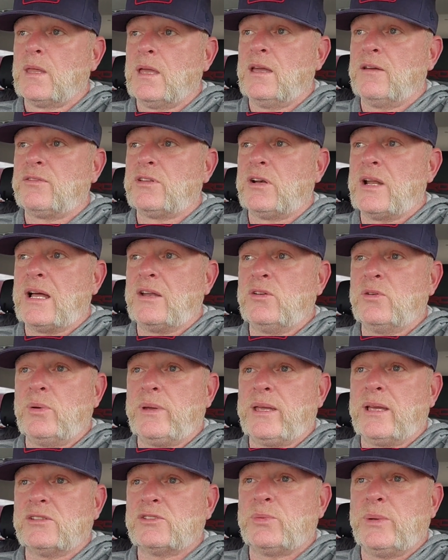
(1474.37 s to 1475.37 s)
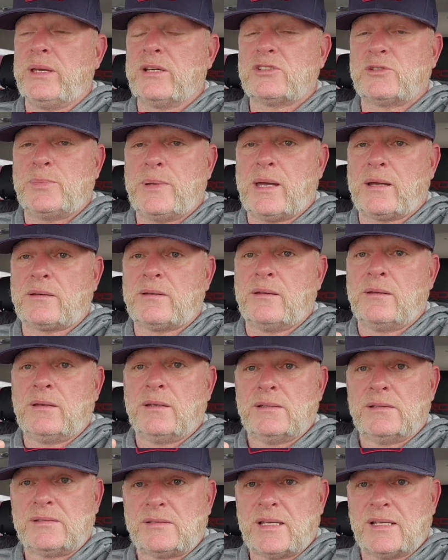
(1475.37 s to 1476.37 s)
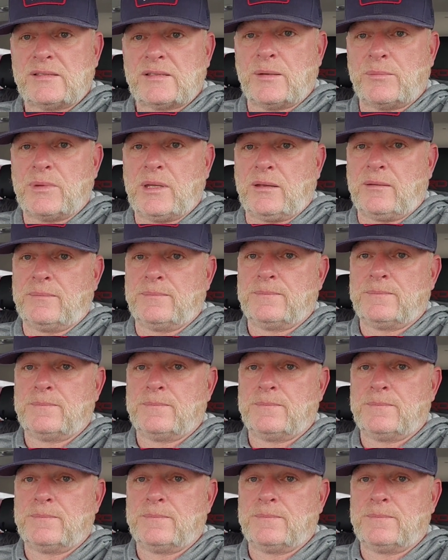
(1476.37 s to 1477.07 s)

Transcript: If they're not doing as we expect, say something.